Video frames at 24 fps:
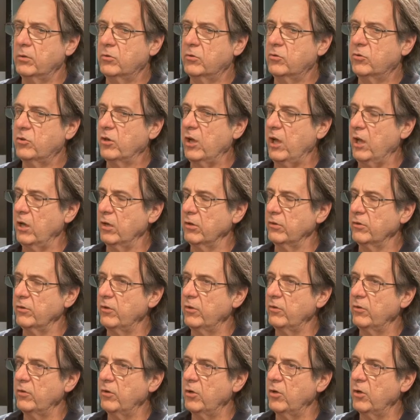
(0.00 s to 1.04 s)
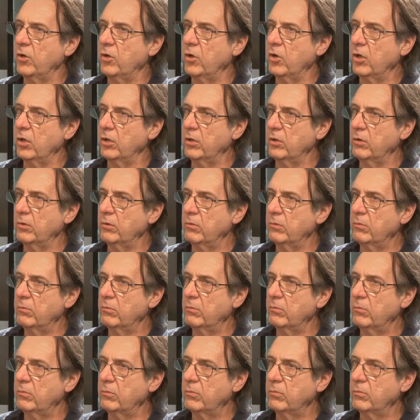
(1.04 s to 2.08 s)
challenge is not
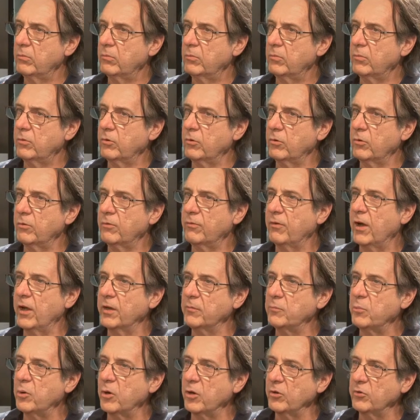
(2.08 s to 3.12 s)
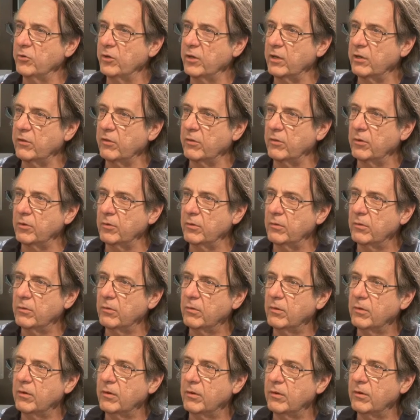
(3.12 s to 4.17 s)
to find projects that
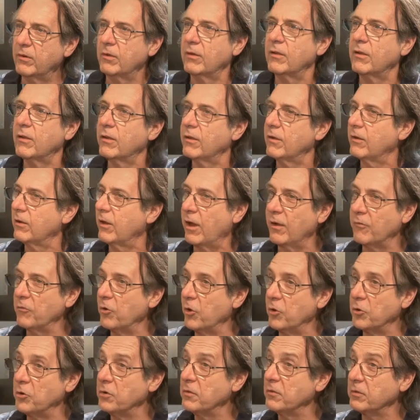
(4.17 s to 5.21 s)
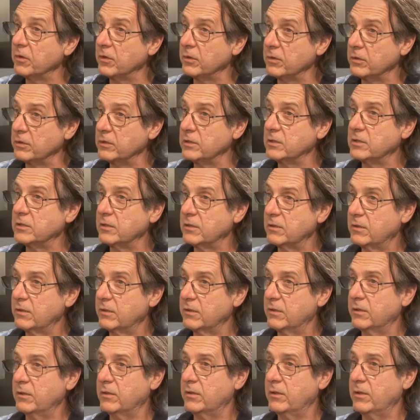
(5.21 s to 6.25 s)
have no difficulties.
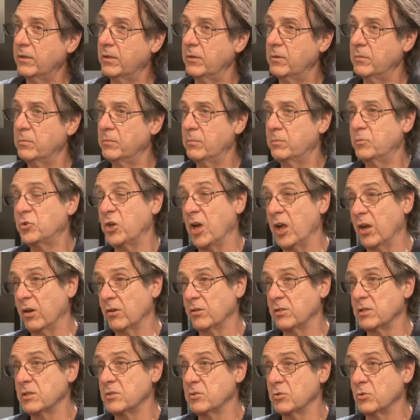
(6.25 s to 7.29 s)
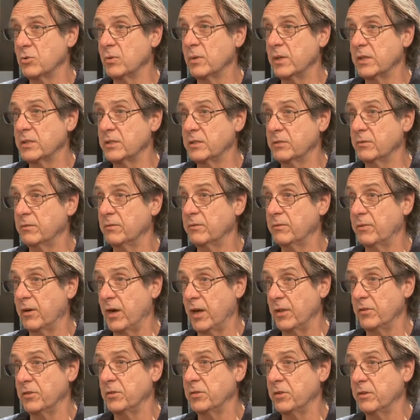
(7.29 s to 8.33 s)
The challenge is always to
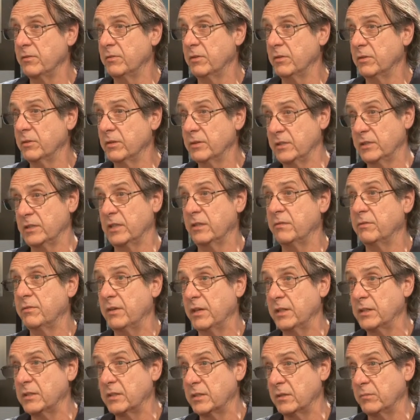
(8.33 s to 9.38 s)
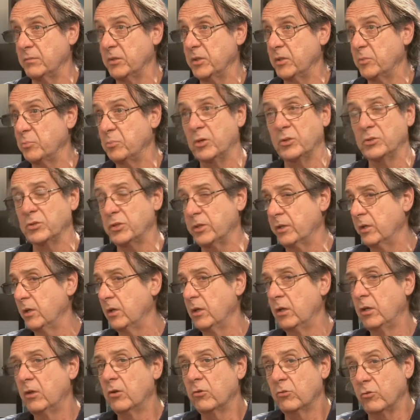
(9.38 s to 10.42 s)
find the difficulties and face them in a project.
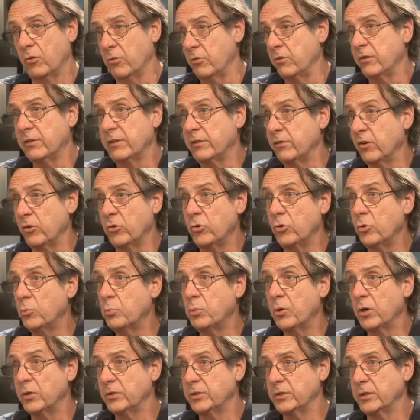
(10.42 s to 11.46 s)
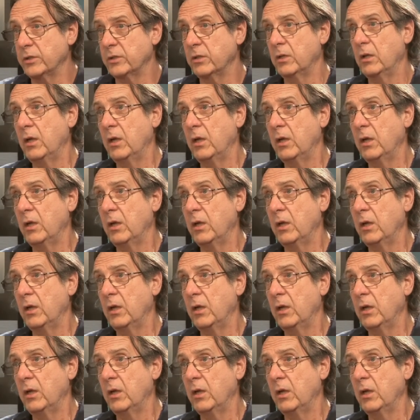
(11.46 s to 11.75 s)
So this is a new project.